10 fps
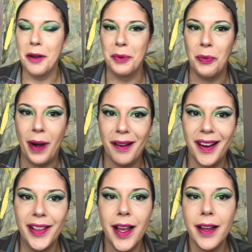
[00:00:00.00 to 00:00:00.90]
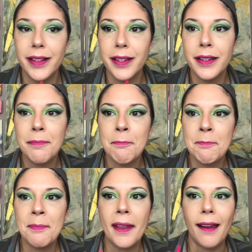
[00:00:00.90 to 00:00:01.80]
I would wear it a lot.
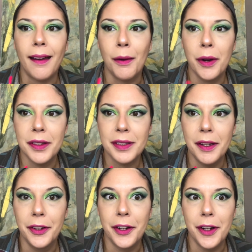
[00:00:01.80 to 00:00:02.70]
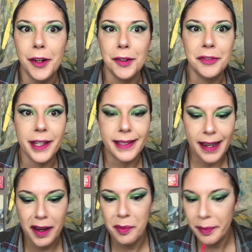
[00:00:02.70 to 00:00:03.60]
I wear this color all the friggin'
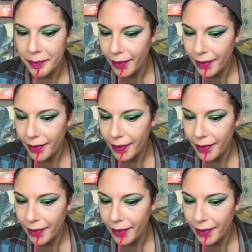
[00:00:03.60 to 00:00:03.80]
time.